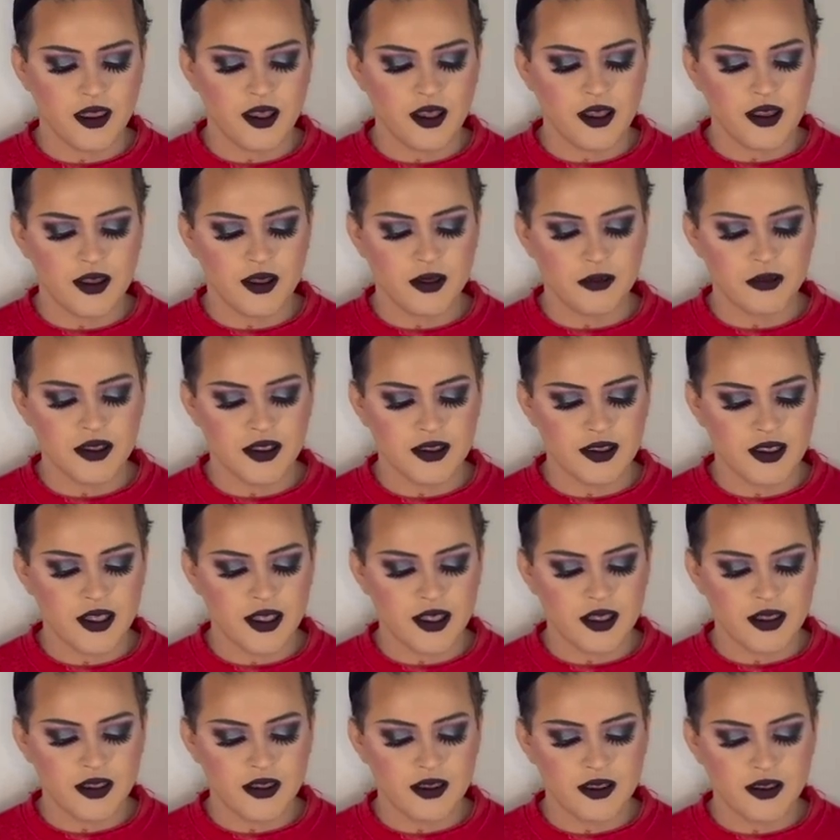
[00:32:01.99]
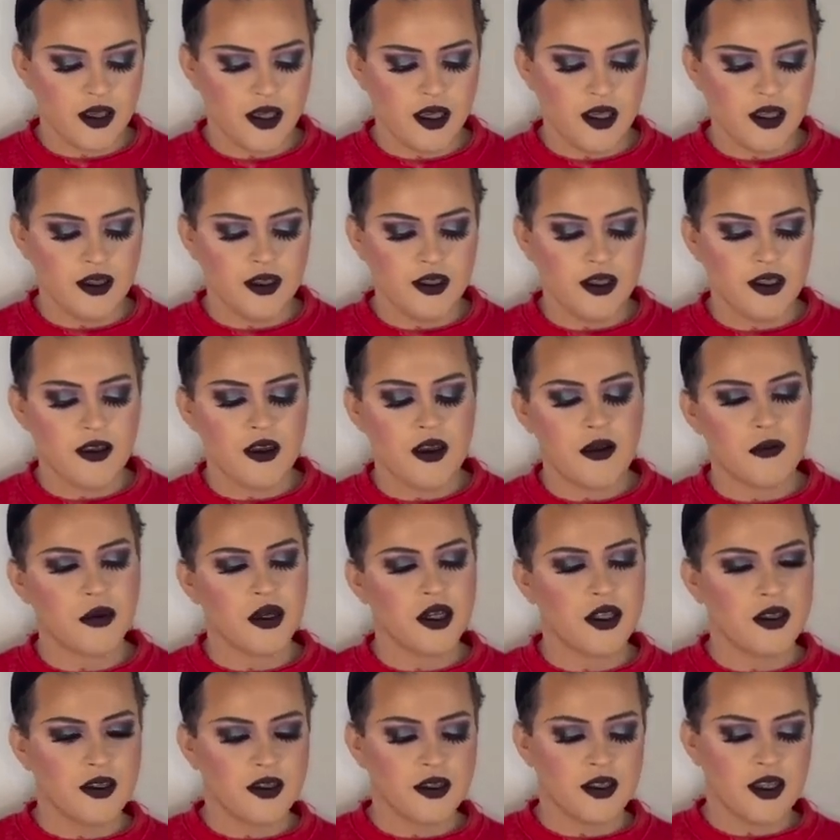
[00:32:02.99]
the lipstick and the ombre
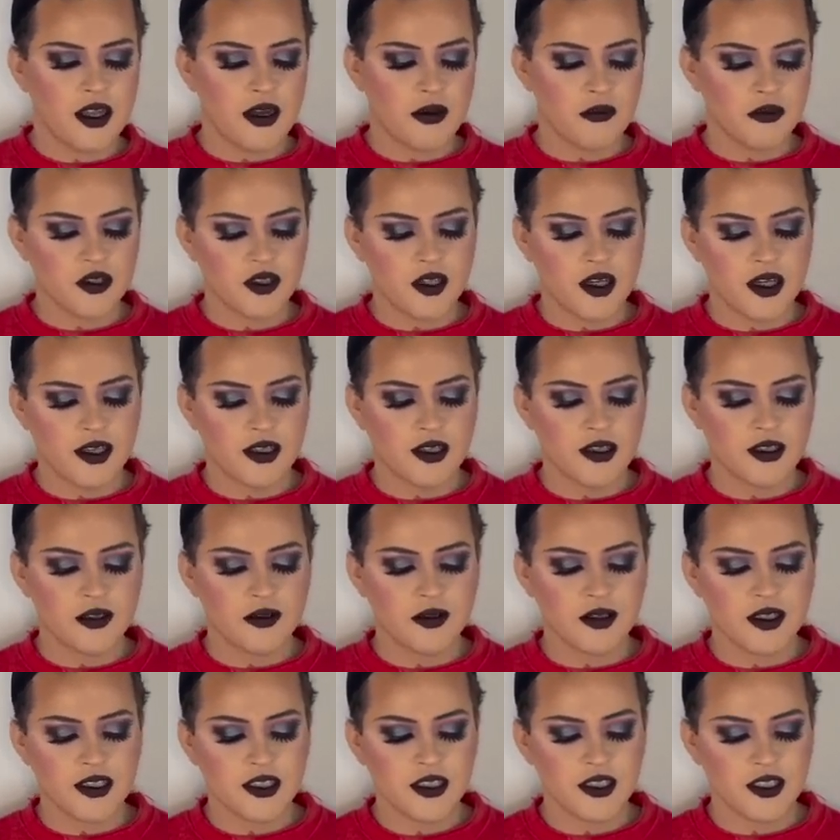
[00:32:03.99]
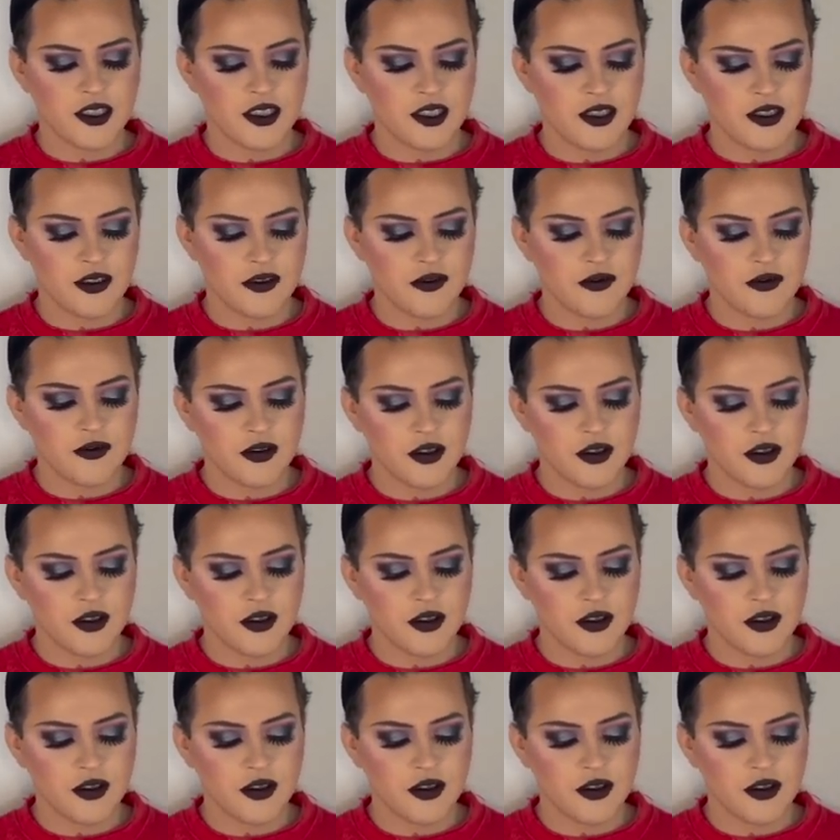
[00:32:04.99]
look that I'm trying to achieve.